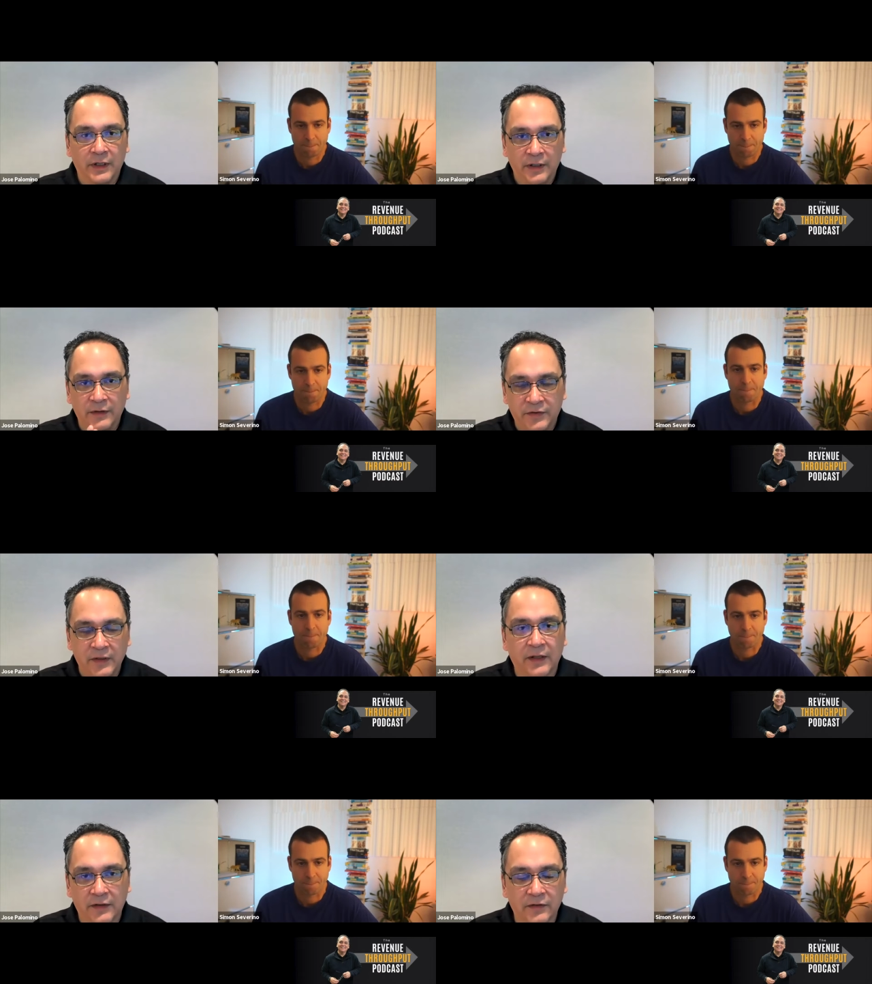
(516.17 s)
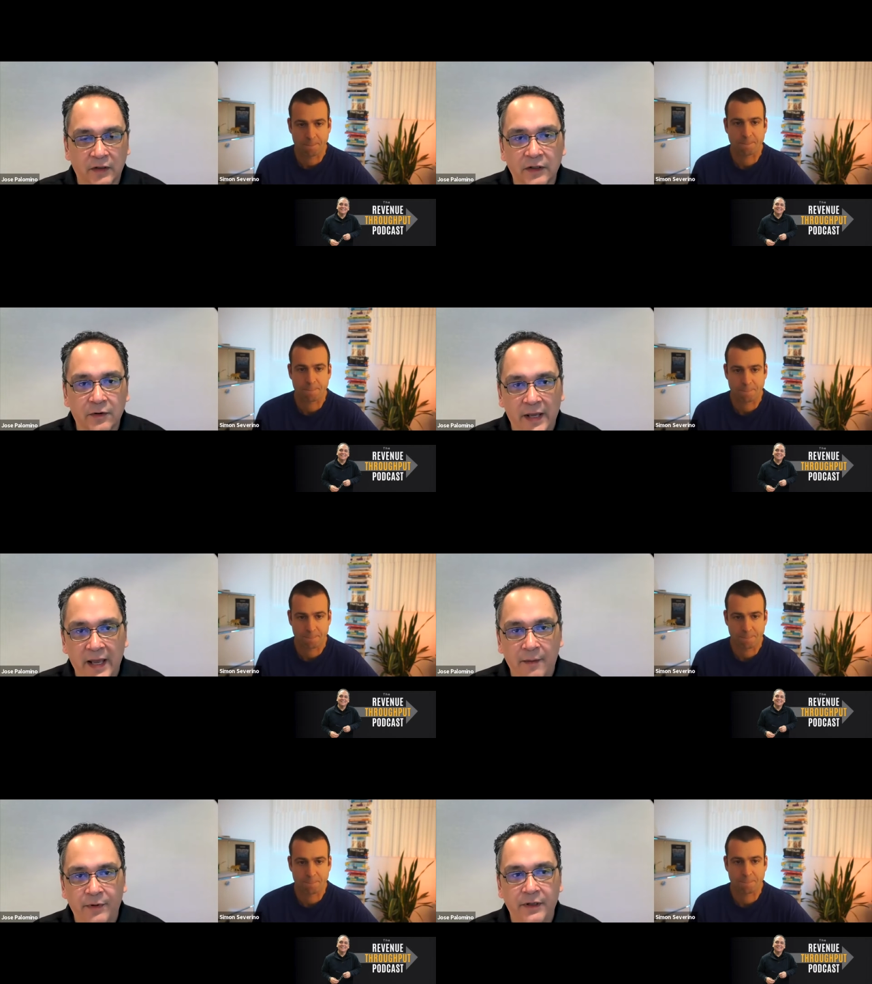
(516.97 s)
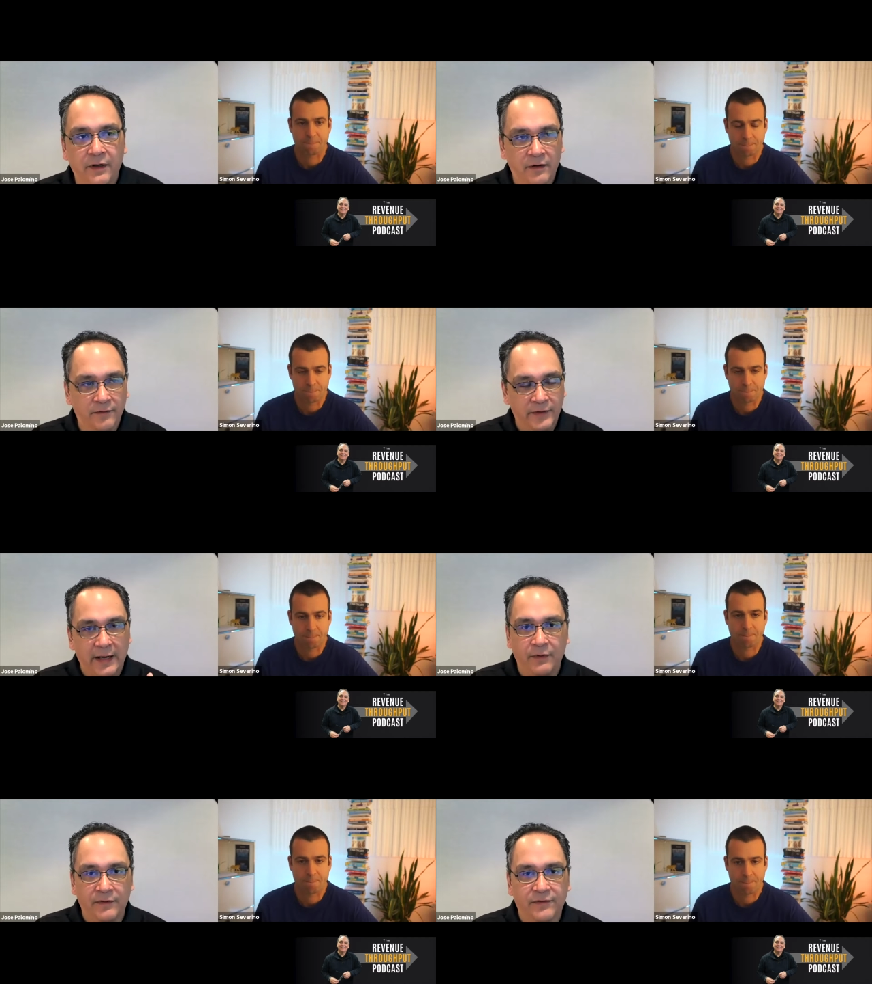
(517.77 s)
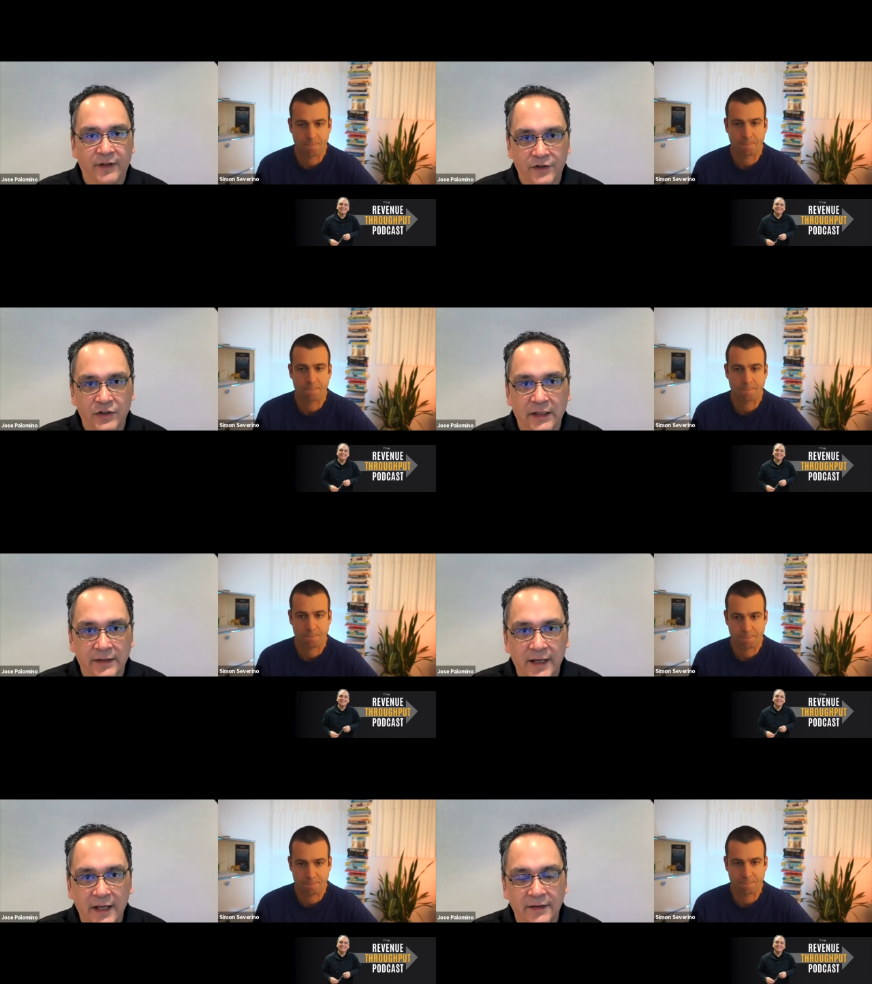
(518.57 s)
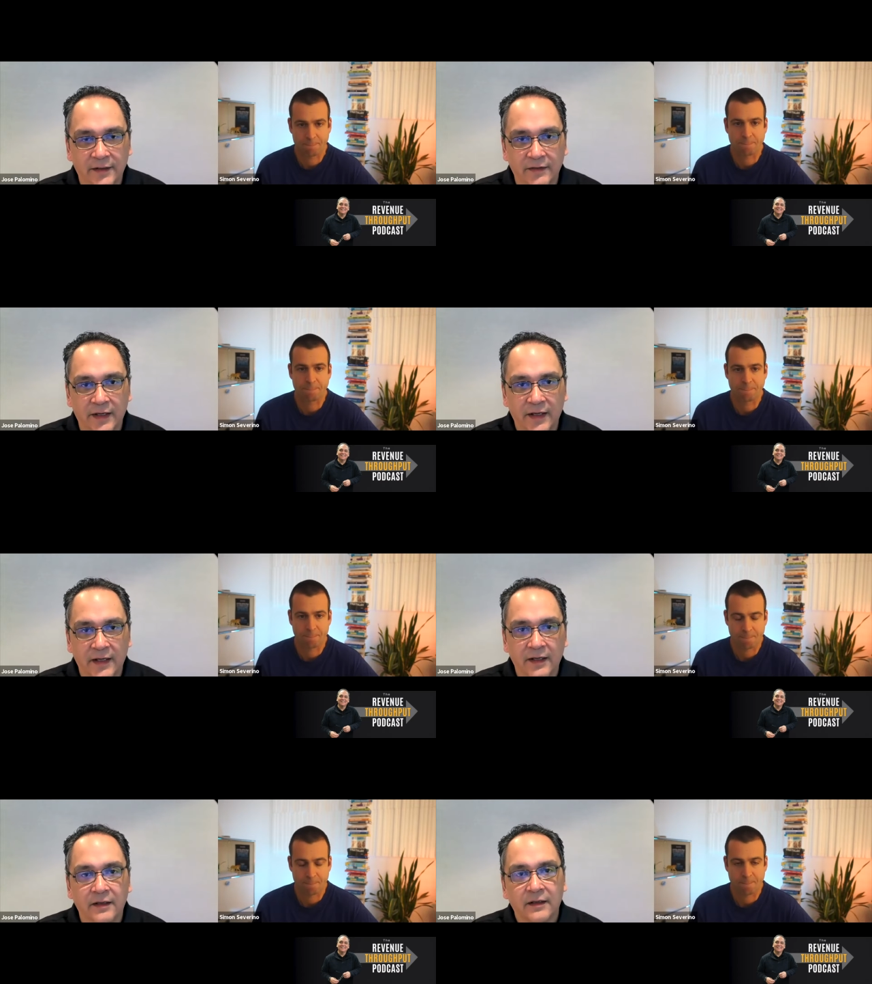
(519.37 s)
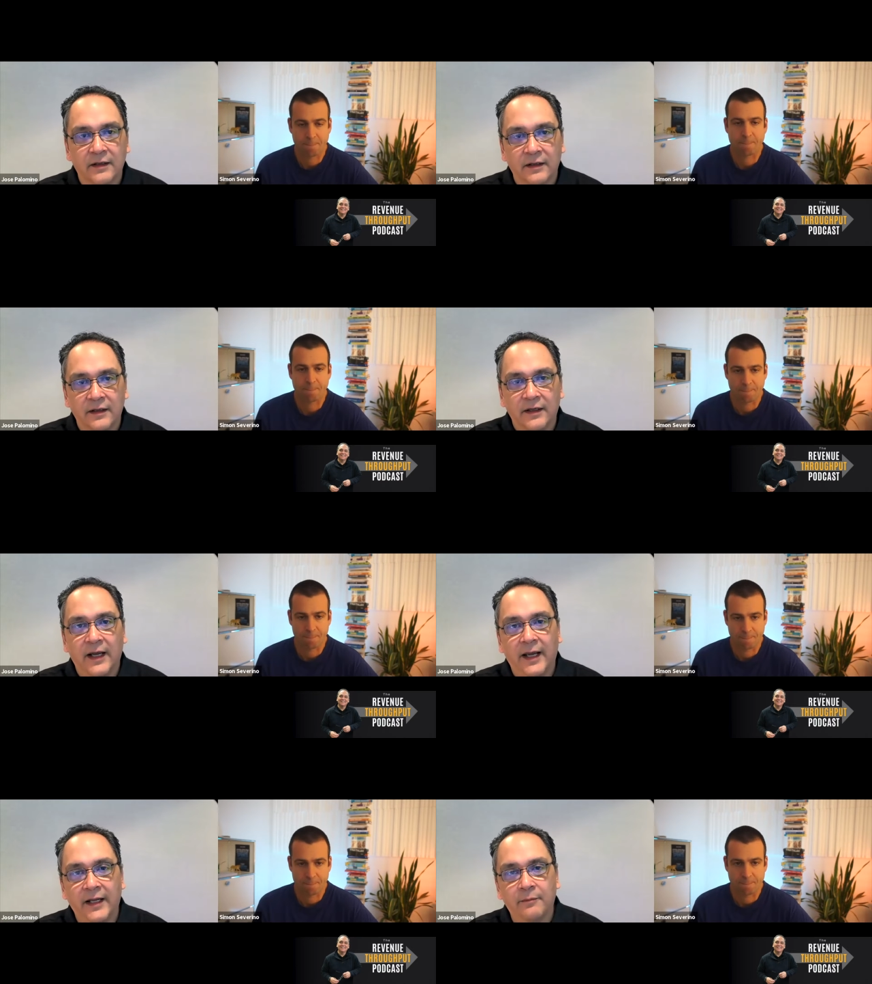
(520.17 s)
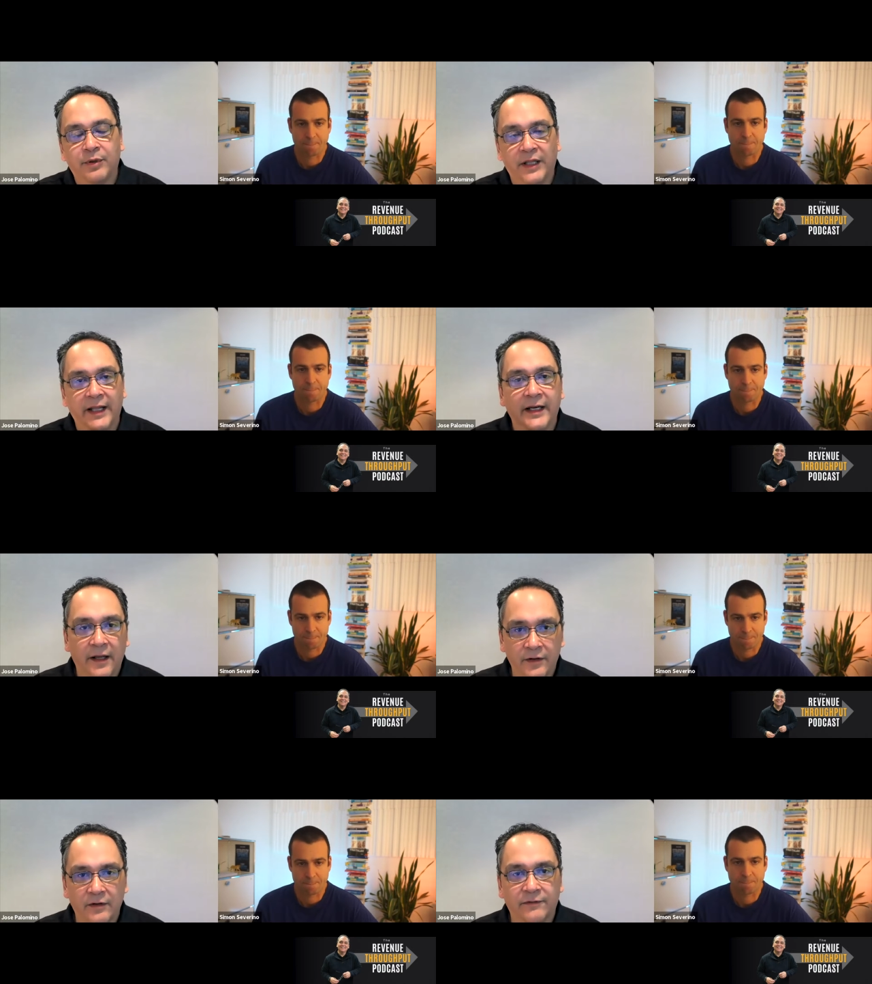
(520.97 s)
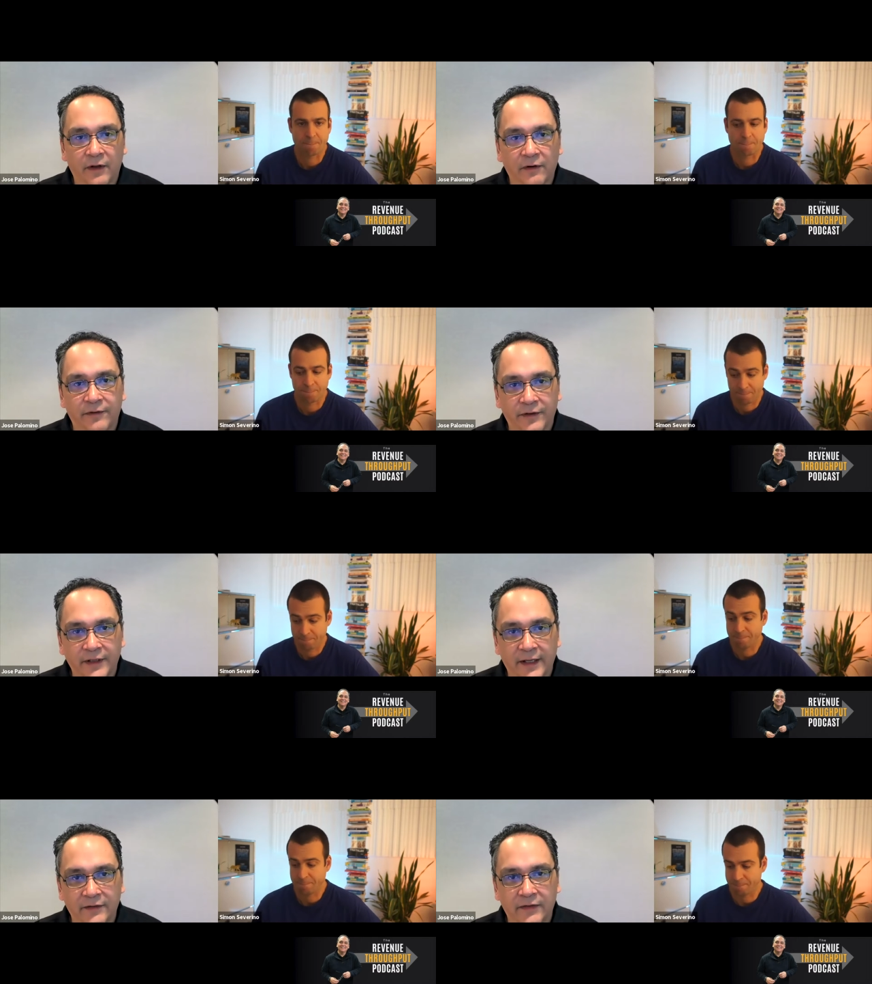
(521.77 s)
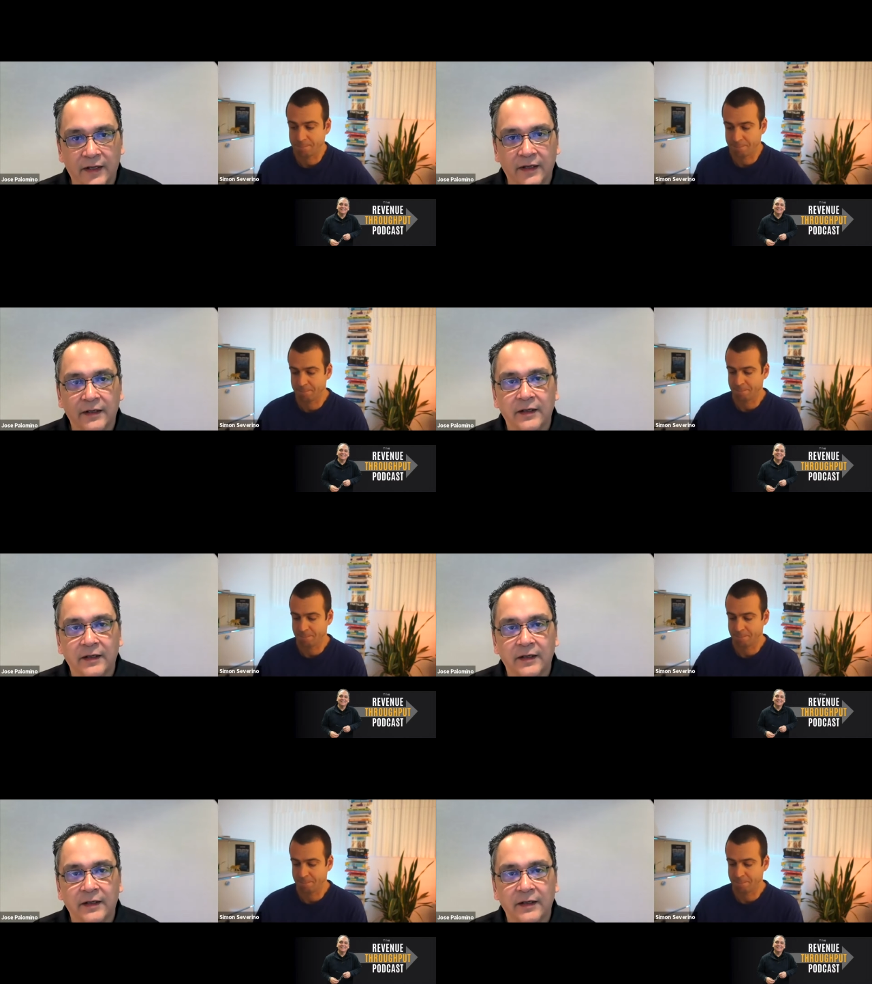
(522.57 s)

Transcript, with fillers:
Speaker 1: it seems like there's a little habit here of that reflection at the end of the day and then planning out your flow for the next day.